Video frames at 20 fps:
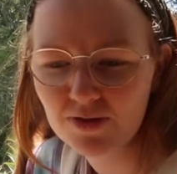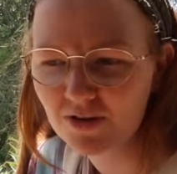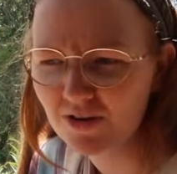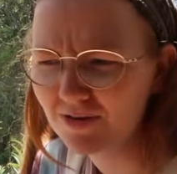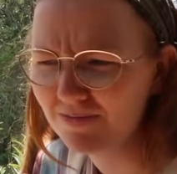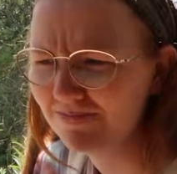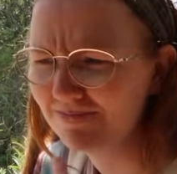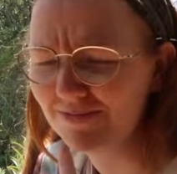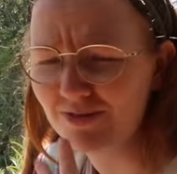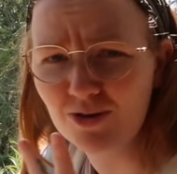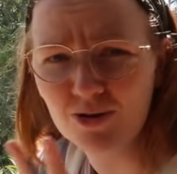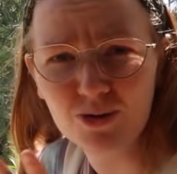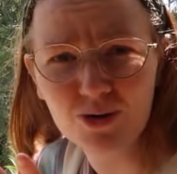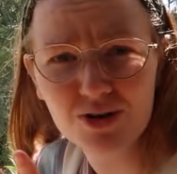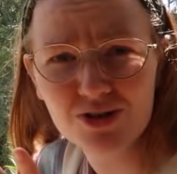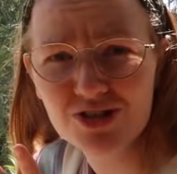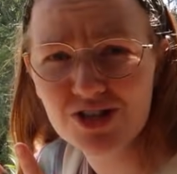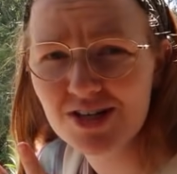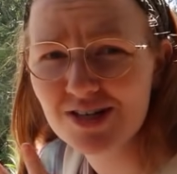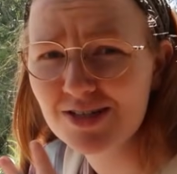they're
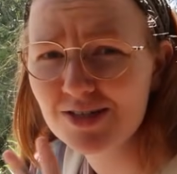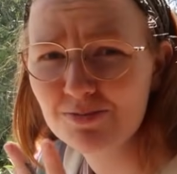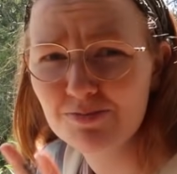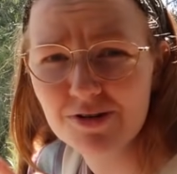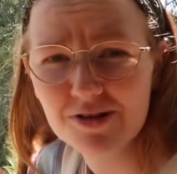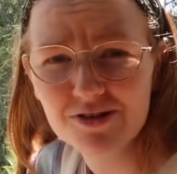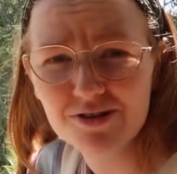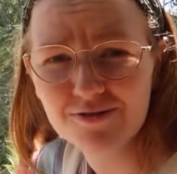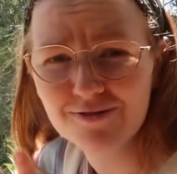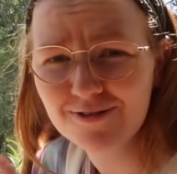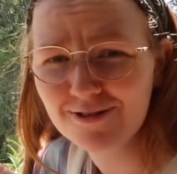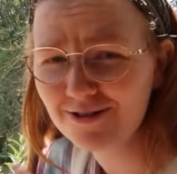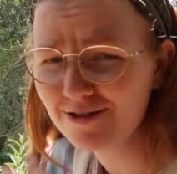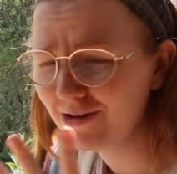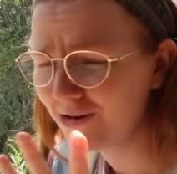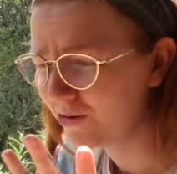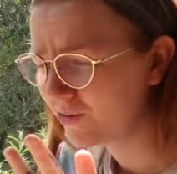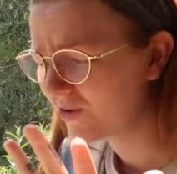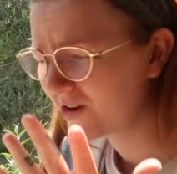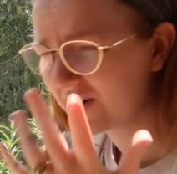gorgeous, beautiful
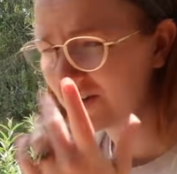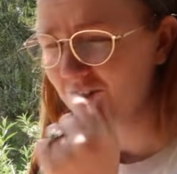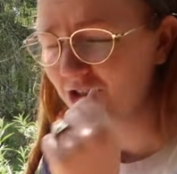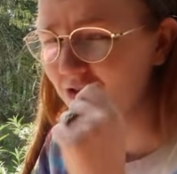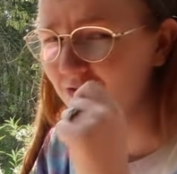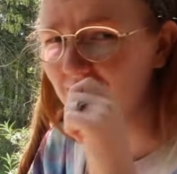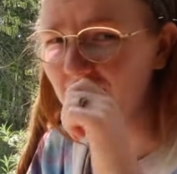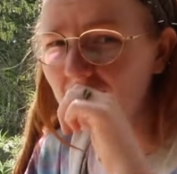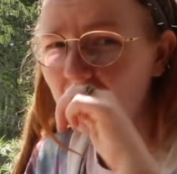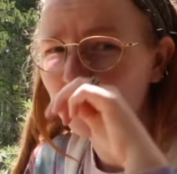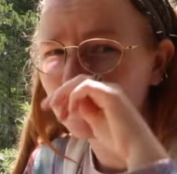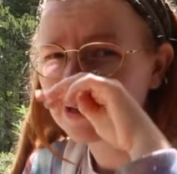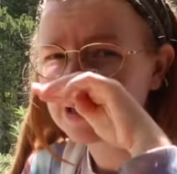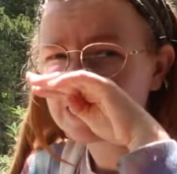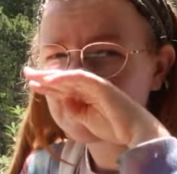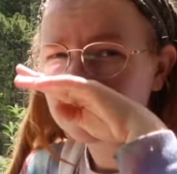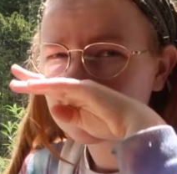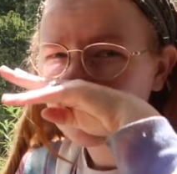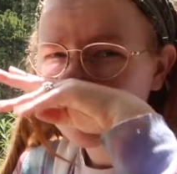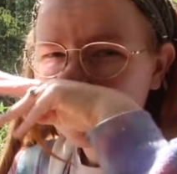orange
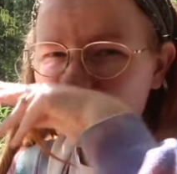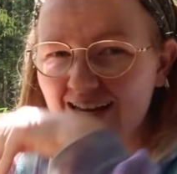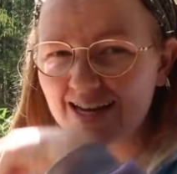flowers.